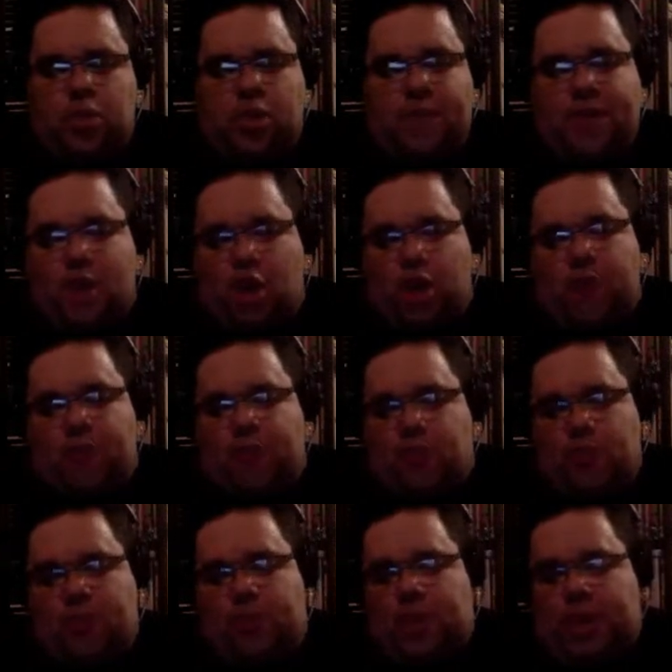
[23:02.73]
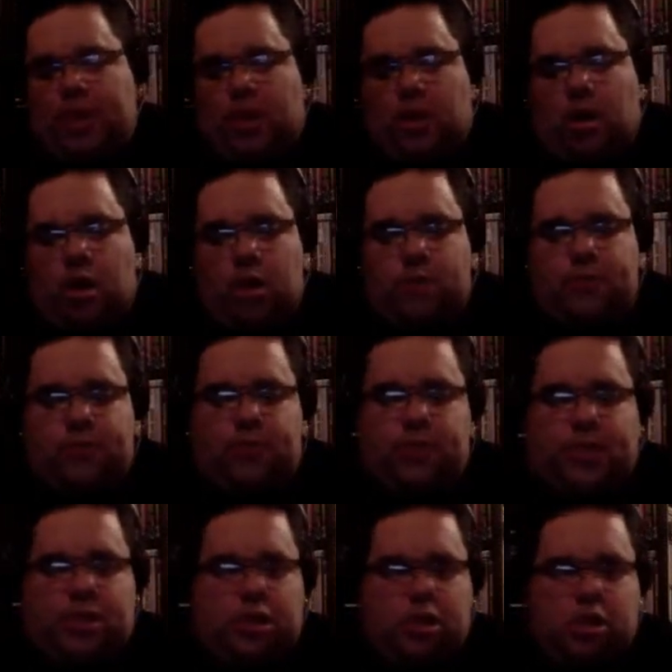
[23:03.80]
moving on from Peter Hobbs
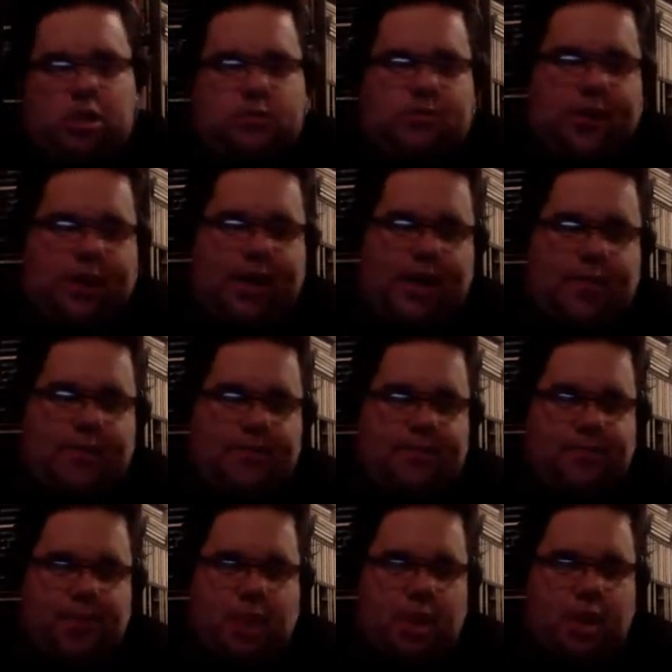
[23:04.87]
because um,